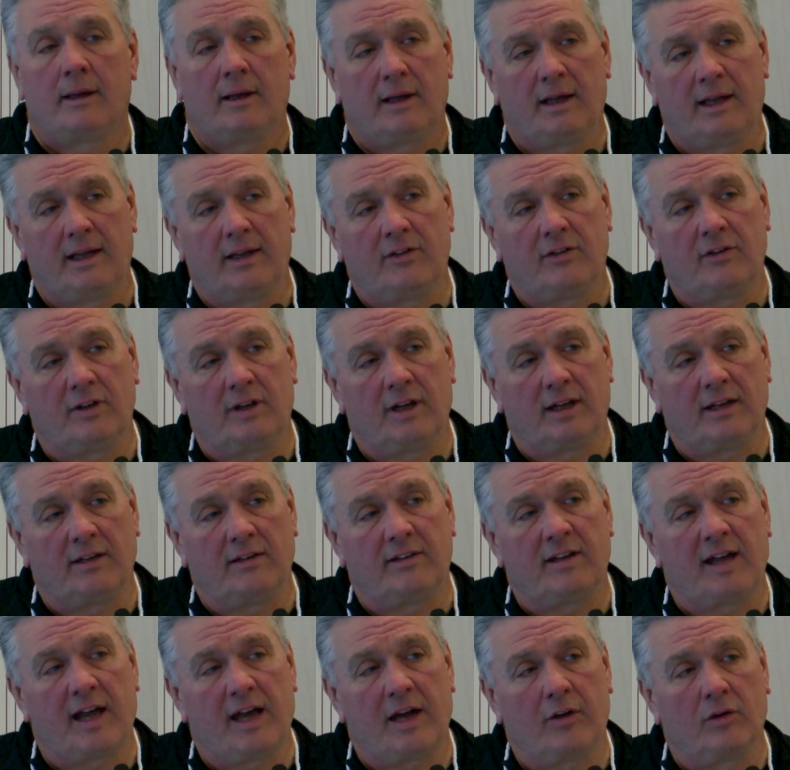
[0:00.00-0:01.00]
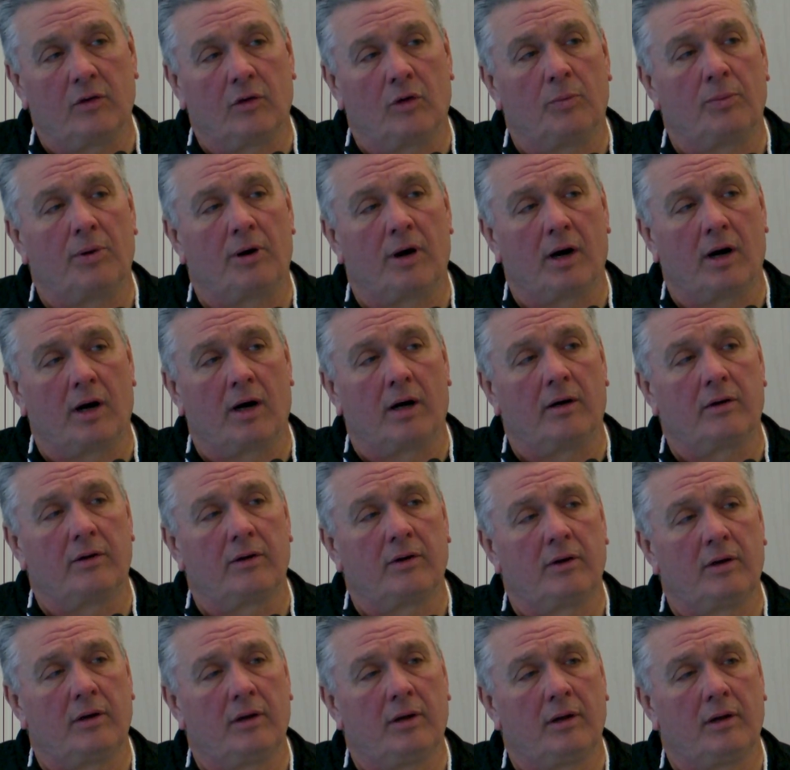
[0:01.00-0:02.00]
is an integral part
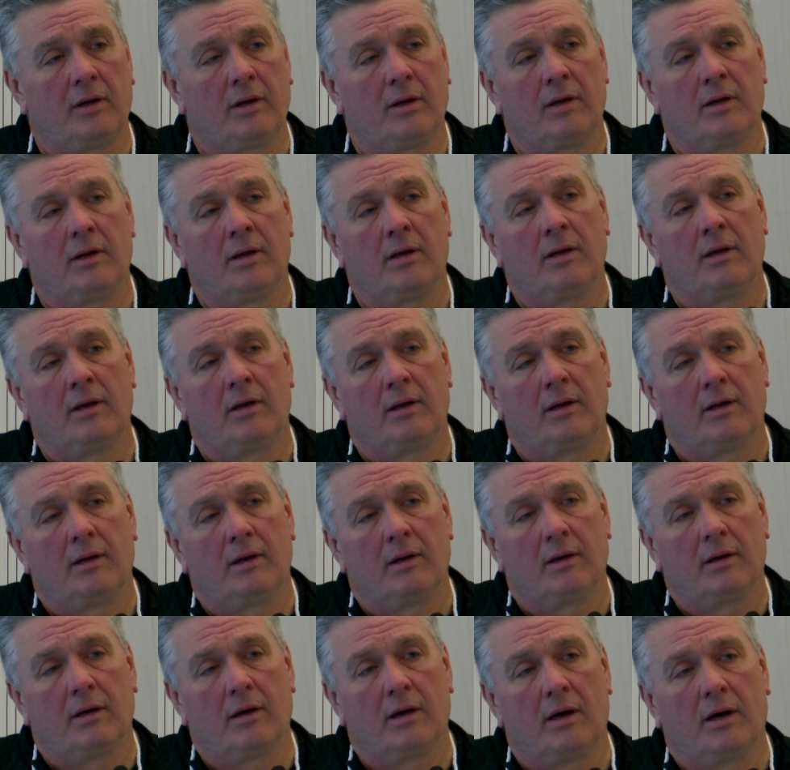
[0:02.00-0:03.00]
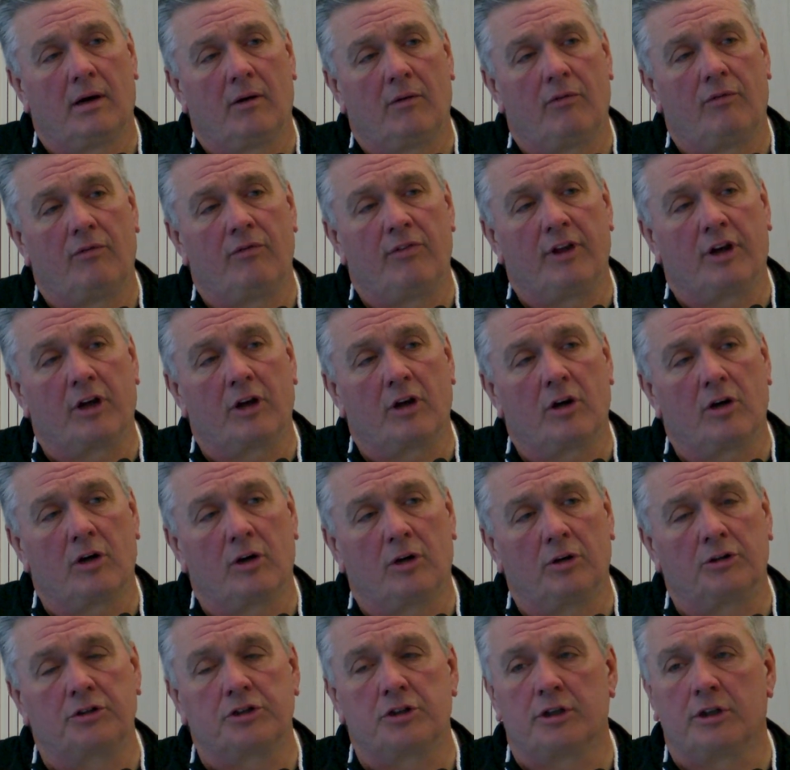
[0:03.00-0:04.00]
of the
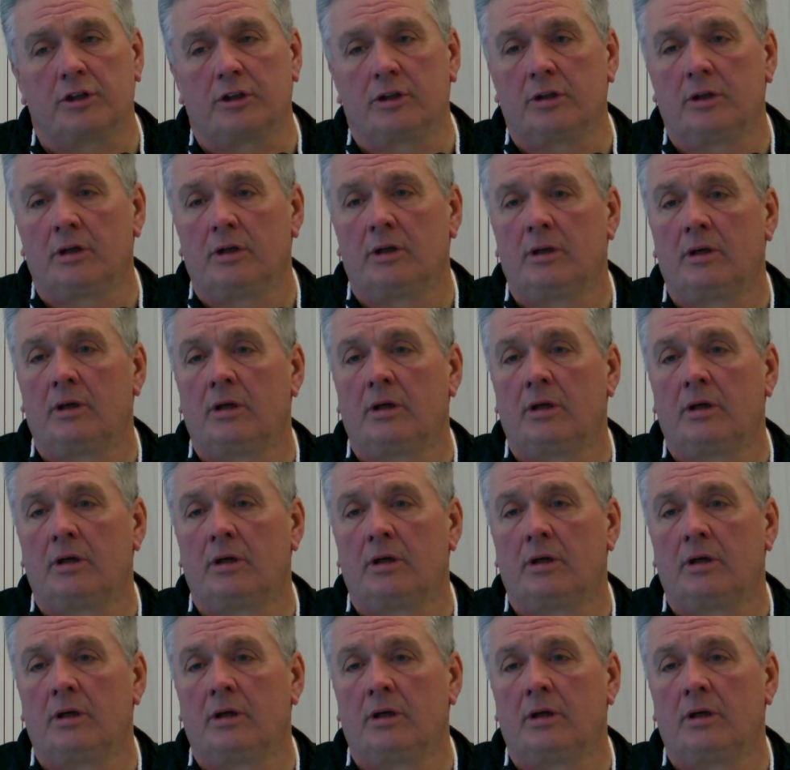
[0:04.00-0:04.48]
culture,